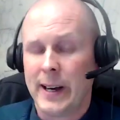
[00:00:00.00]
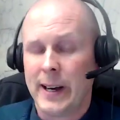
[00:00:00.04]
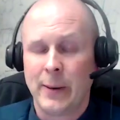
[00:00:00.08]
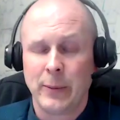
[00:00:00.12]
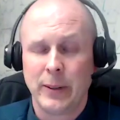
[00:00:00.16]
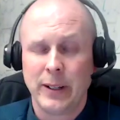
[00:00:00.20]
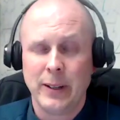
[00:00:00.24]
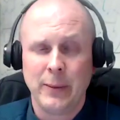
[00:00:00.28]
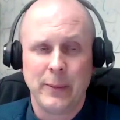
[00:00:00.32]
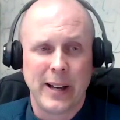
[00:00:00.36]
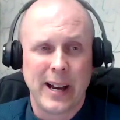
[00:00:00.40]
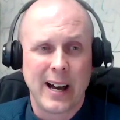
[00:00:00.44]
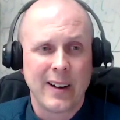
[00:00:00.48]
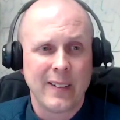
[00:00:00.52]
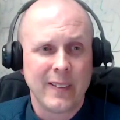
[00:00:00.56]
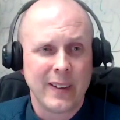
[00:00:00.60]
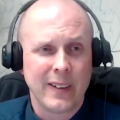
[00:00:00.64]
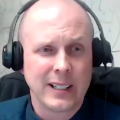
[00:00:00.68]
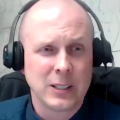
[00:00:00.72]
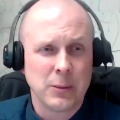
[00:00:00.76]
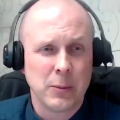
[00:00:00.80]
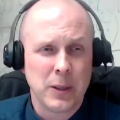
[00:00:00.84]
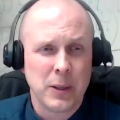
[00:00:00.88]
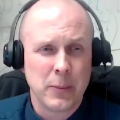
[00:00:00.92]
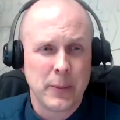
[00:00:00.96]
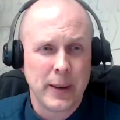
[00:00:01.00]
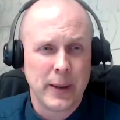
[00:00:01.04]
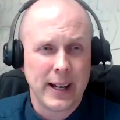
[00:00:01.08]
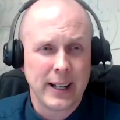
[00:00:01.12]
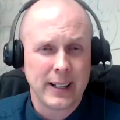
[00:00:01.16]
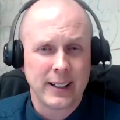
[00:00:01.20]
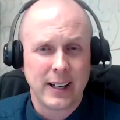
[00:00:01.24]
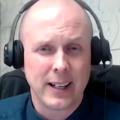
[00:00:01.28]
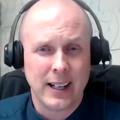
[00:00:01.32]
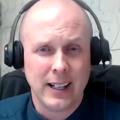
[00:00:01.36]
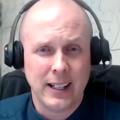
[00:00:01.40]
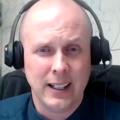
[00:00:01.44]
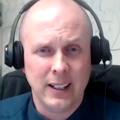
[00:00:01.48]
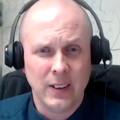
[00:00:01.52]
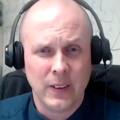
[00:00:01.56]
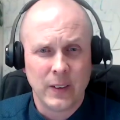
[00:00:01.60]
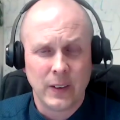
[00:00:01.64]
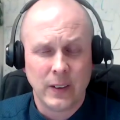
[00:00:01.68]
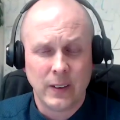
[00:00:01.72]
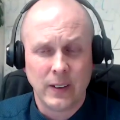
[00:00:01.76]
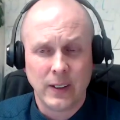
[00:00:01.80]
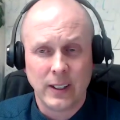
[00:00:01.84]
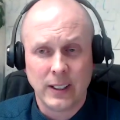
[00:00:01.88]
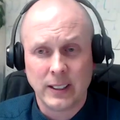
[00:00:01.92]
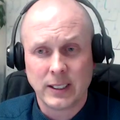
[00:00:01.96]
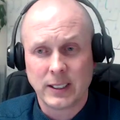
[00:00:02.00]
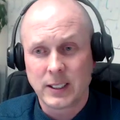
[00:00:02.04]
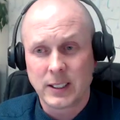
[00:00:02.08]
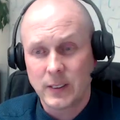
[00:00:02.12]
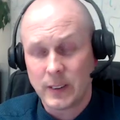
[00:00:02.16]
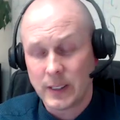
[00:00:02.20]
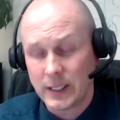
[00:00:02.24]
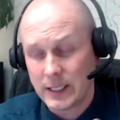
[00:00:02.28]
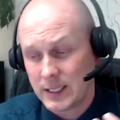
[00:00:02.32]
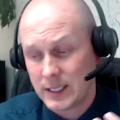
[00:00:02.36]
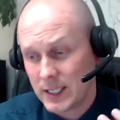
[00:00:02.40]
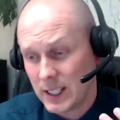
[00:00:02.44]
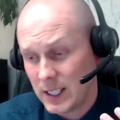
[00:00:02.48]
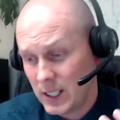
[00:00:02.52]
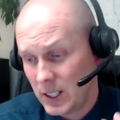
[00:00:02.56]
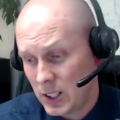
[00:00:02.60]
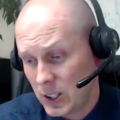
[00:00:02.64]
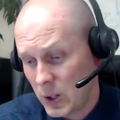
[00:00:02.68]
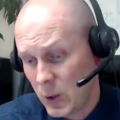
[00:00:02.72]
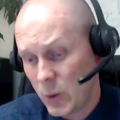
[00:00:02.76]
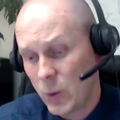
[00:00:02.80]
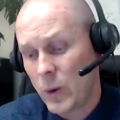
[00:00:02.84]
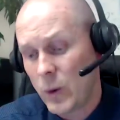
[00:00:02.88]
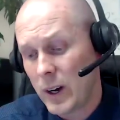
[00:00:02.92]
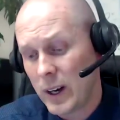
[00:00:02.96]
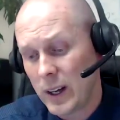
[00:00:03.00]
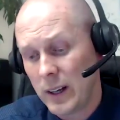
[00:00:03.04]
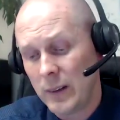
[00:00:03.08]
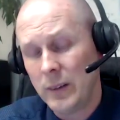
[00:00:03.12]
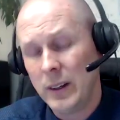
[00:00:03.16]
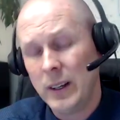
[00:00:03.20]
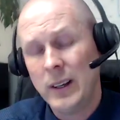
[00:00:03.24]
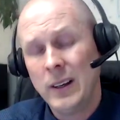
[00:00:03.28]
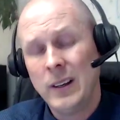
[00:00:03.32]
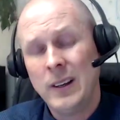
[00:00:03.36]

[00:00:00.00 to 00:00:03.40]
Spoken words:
believe me, I don't like to be the bad guy either. And so I say, you know what?